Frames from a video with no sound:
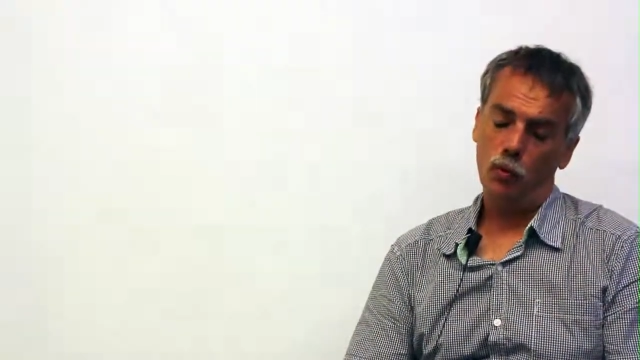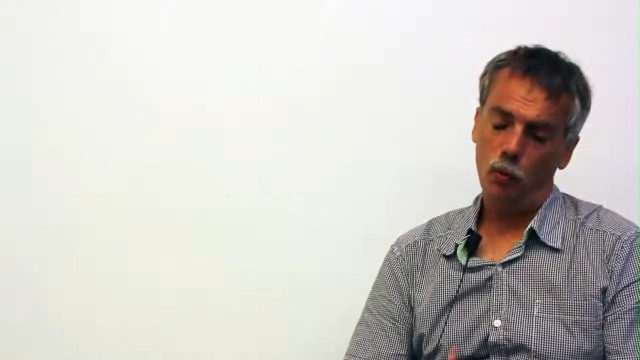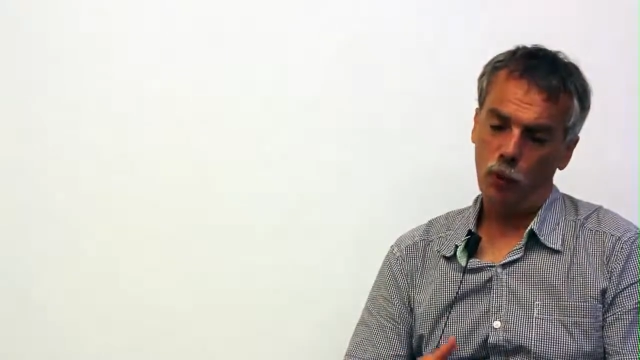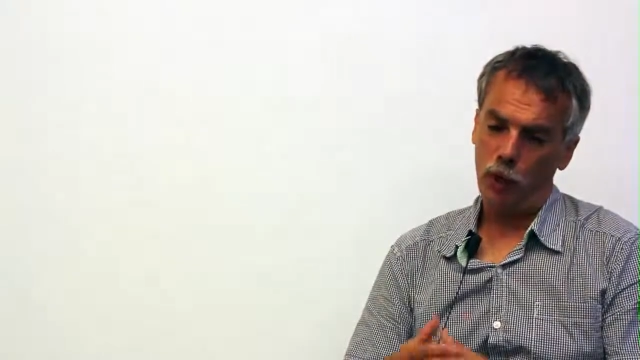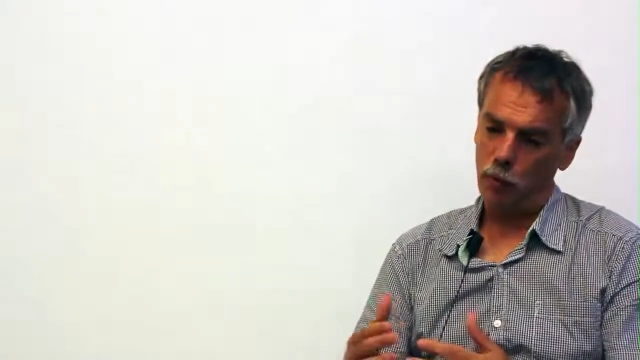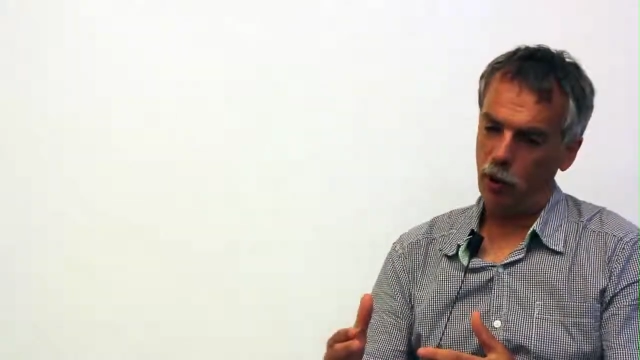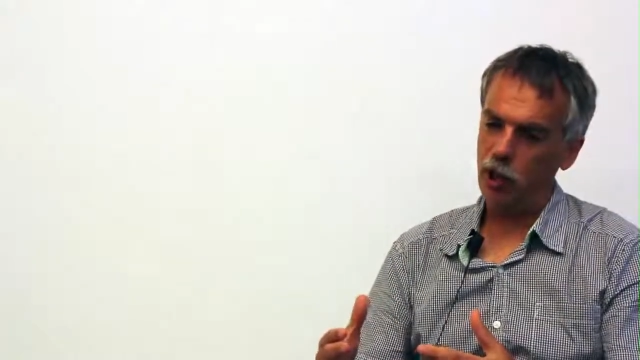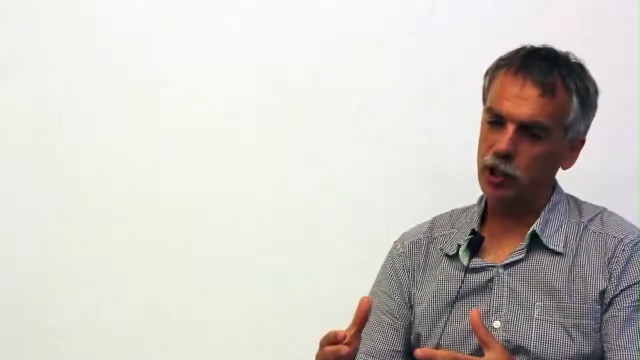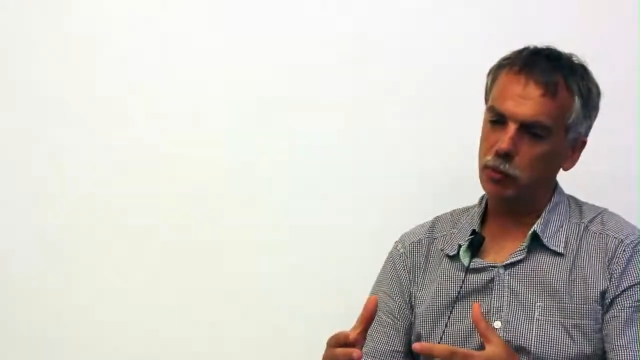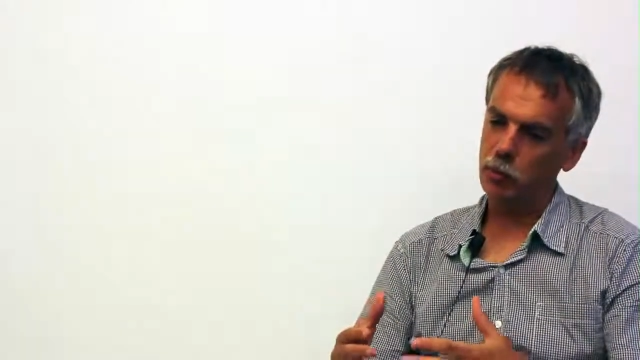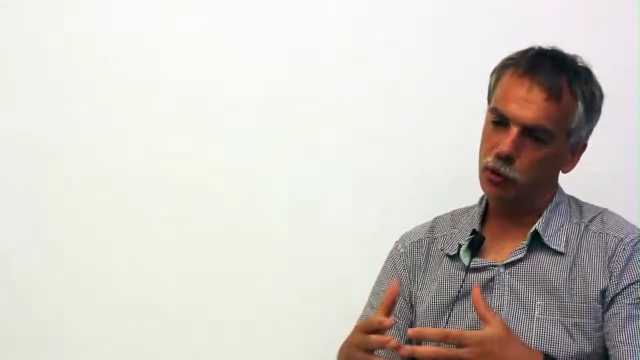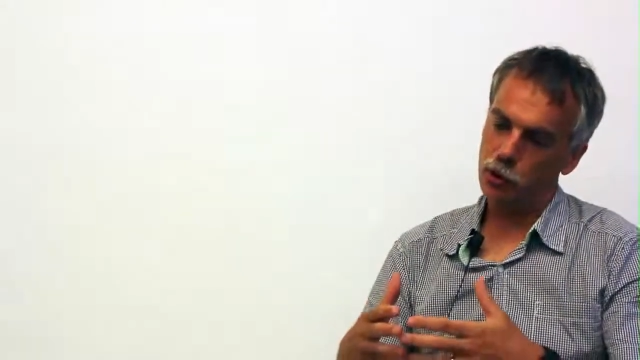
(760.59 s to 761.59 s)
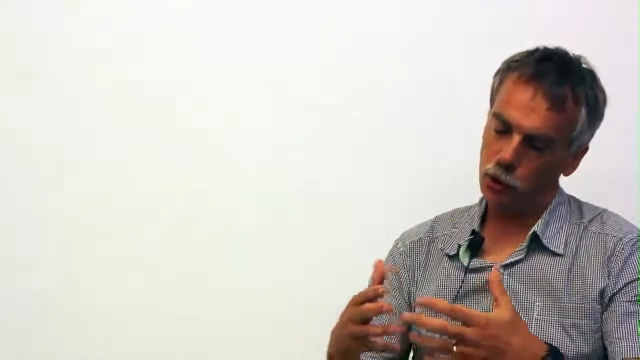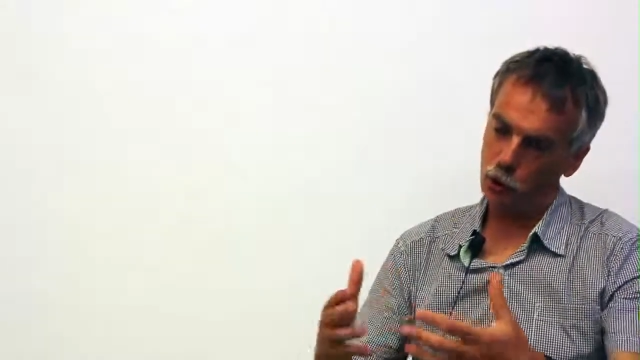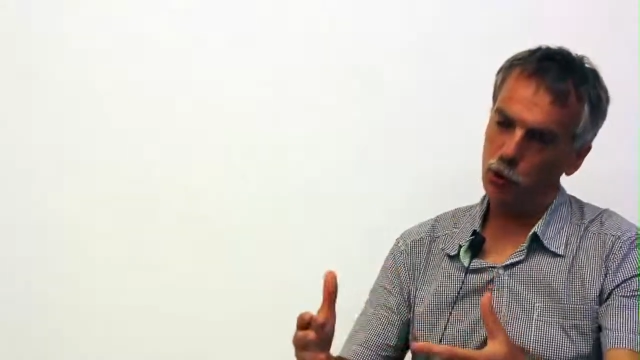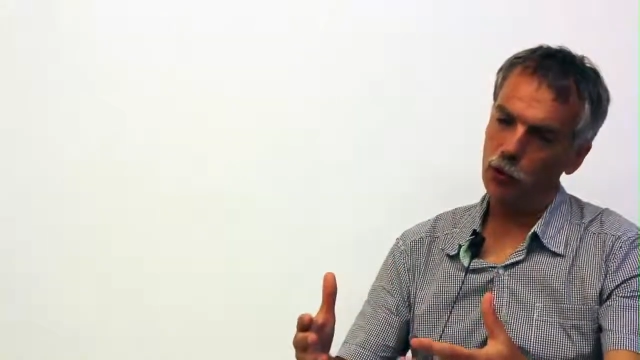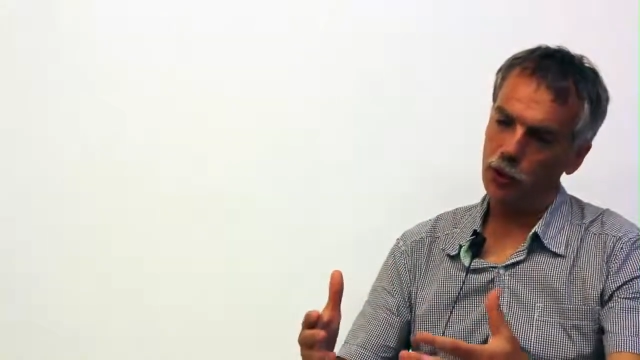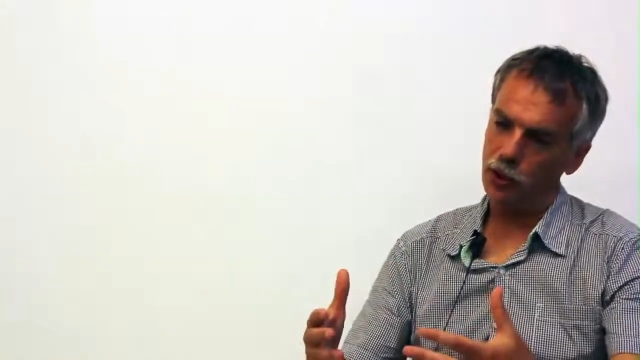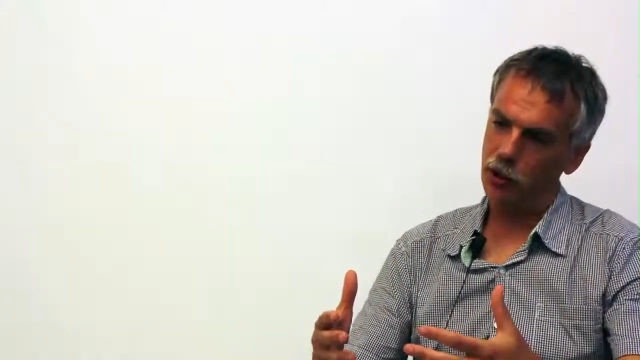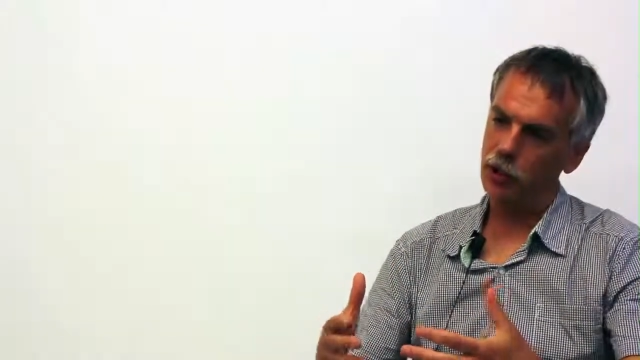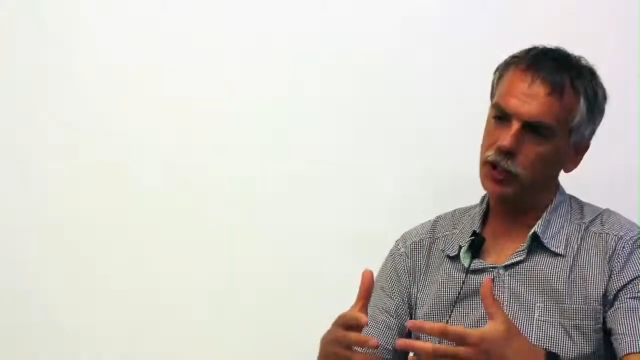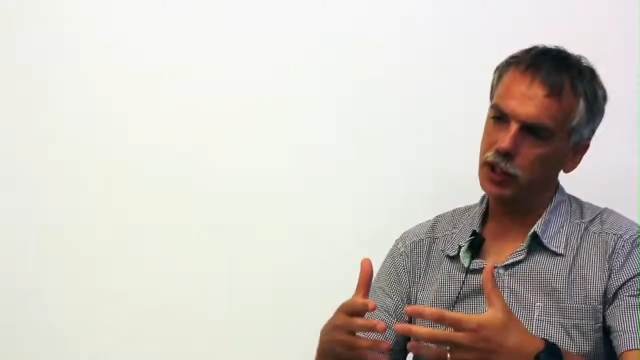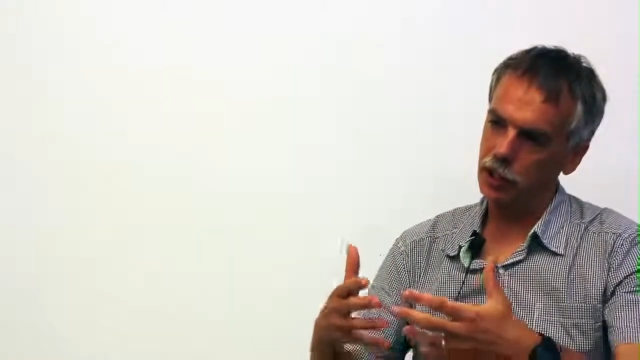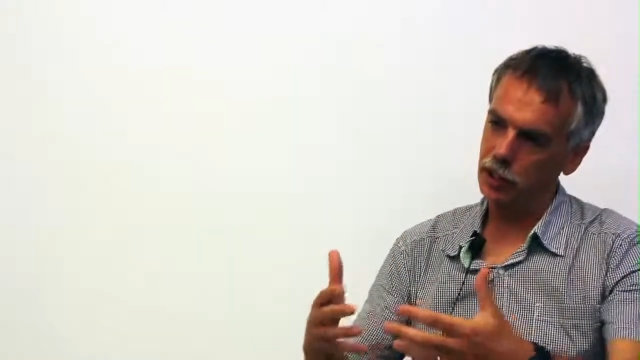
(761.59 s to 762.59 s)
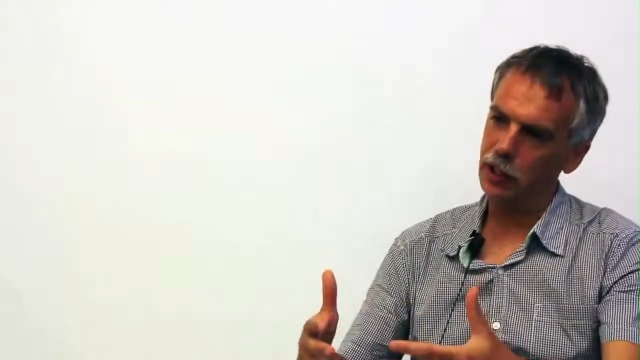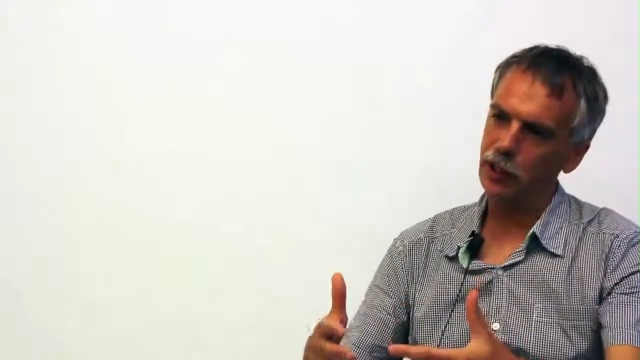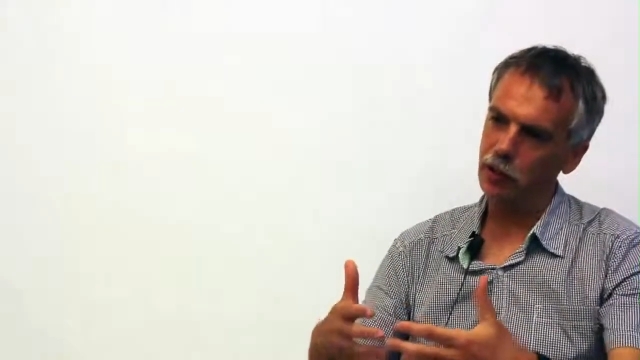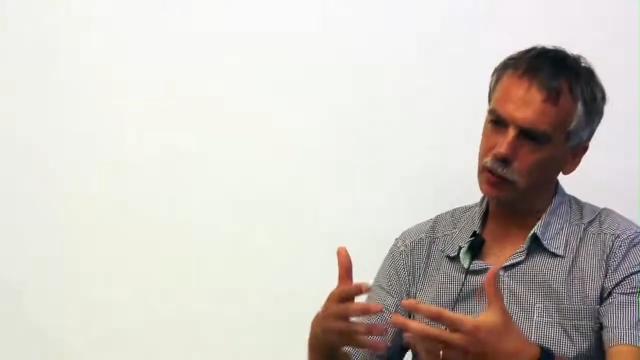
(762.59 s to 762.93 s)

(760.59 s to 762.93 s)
where possible, show that there is a clear